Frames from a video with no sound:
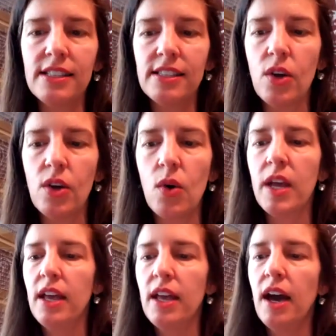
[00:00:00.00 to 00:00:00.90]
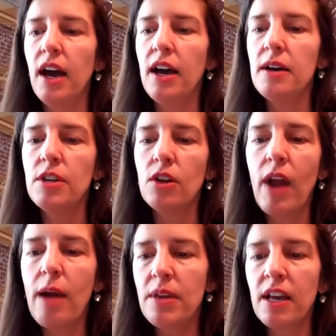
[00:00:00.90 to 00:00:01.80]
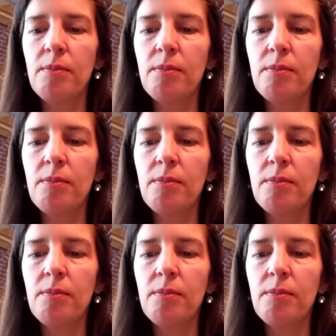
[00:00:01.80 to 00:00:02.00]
So, wrapping up,